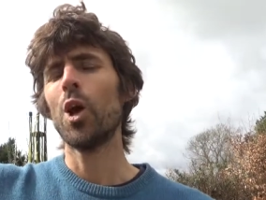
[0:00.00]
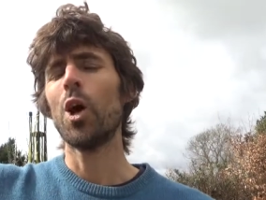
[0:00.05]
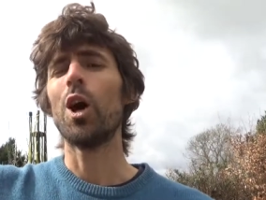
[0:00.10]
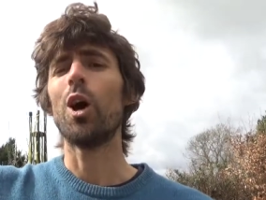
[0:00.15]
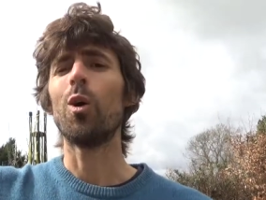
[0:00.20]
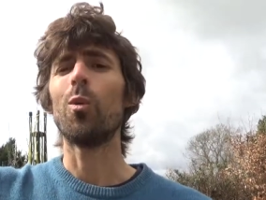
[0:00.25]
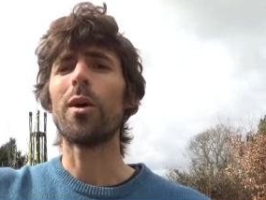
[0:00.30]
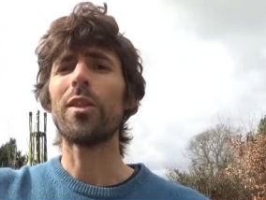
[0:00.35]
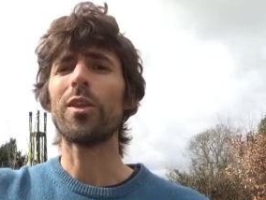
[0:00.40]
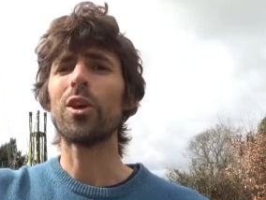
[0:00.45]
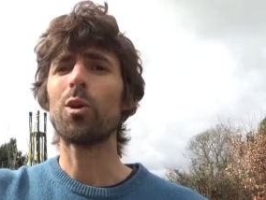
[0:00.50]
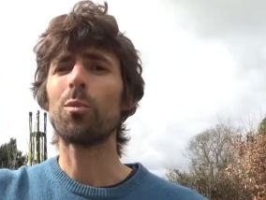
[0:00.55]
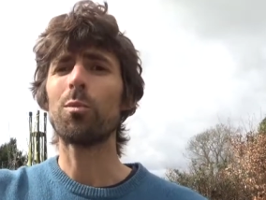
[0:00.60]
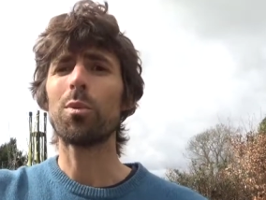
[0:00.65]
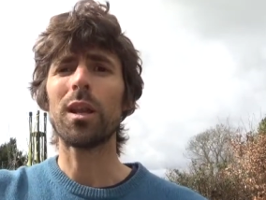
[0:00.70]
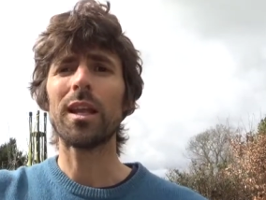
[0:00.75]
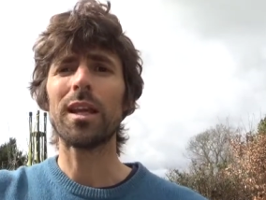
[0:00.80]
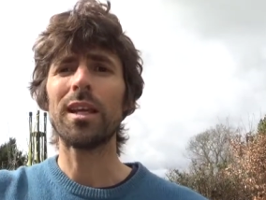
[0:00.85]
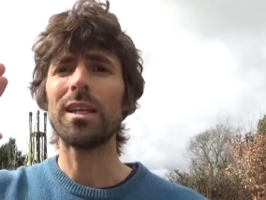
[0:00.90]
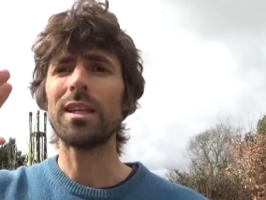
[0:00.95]
or whether you're
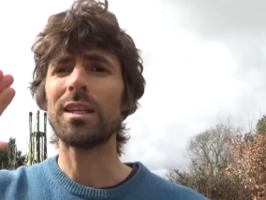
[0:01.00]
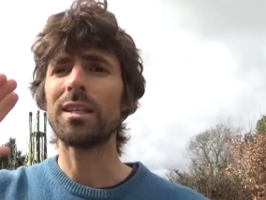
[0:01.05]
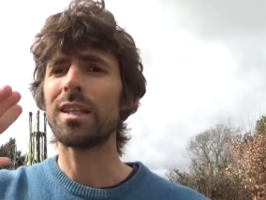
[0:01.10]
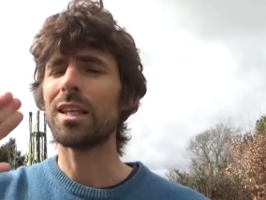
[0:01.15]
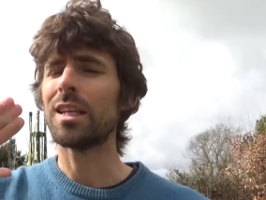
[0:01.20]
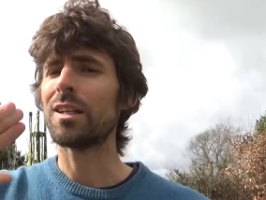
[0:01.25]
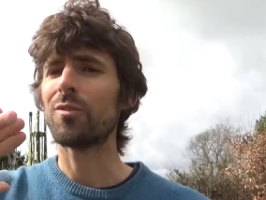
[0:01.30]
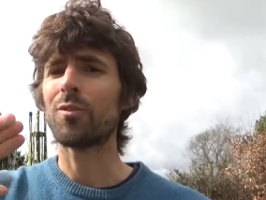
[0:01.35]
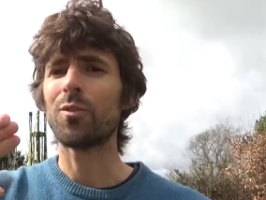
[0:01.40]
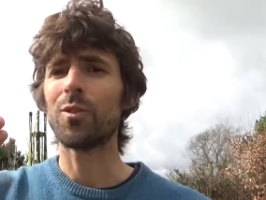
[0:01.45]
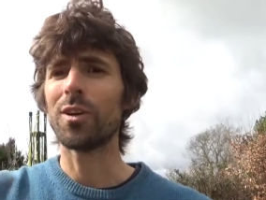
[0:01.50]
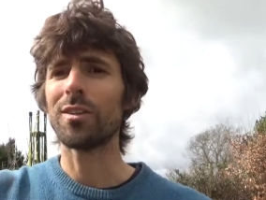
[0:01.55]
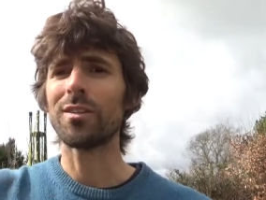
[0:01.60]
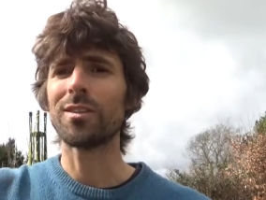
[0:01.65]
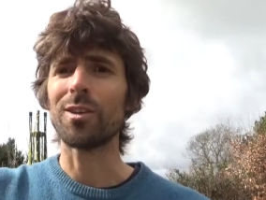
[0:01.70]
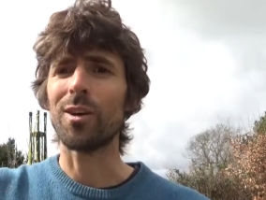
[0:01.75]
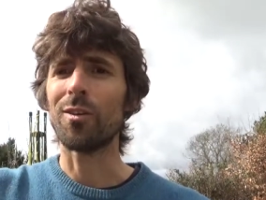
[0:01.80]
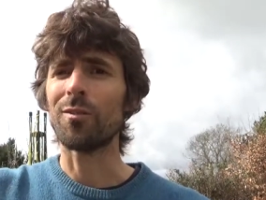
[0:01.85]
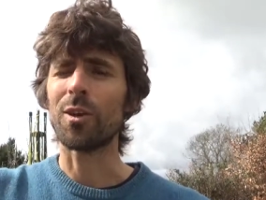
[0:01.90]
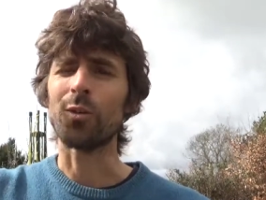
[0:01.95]
playing in
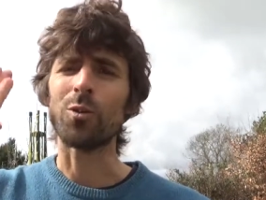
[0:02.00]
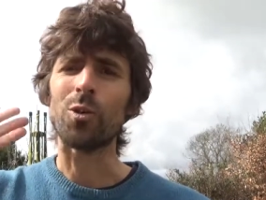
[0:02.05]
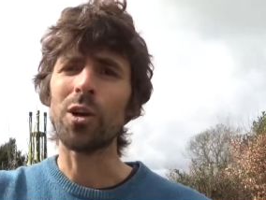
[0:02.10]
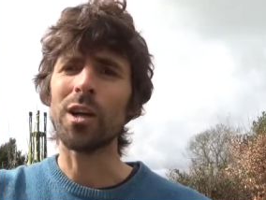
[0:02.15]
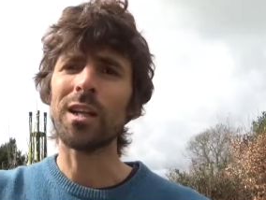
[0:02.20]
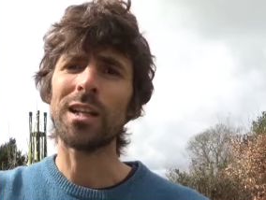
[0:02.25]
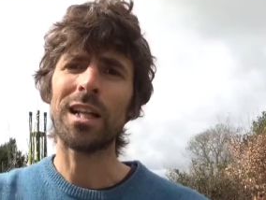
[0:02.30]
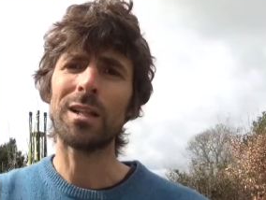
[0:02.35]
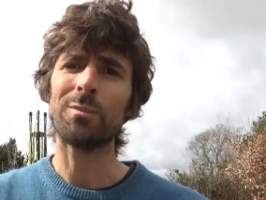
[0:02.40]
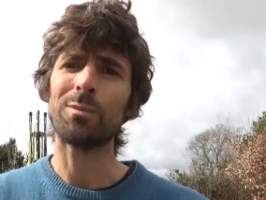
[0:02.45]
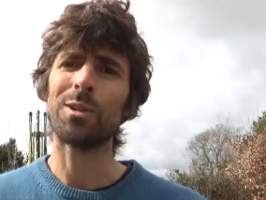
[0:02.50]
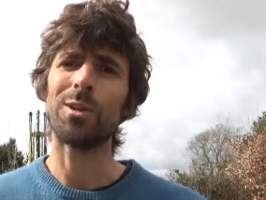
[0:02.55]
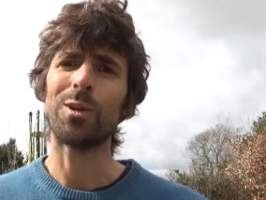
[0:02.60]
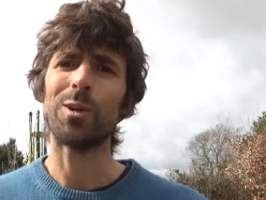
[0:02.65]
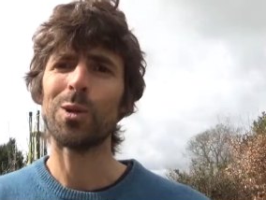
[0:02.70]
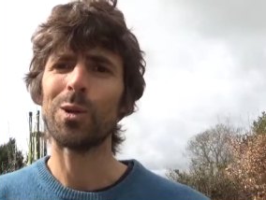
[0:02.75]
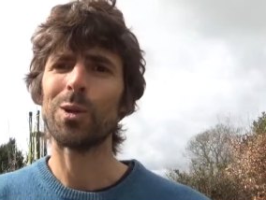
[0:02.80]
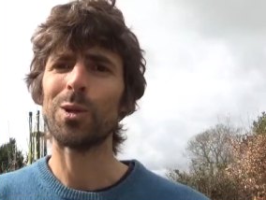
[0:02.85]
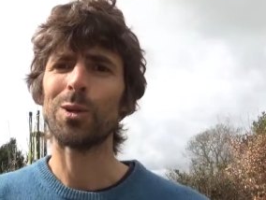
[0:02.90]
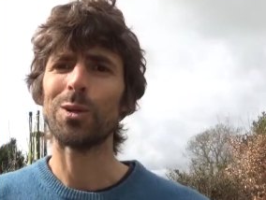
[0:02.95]
front of the Royal Albert
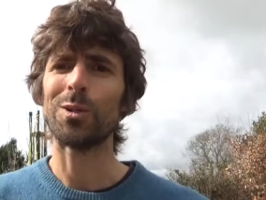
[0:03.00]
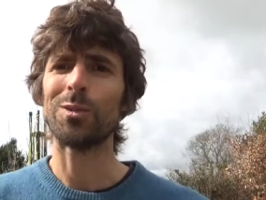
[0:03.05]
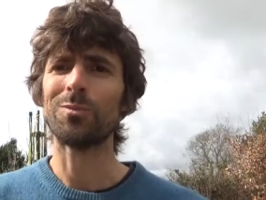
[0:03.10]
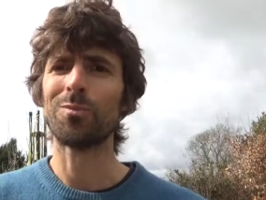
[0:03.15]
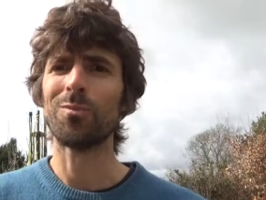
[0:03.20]
Hall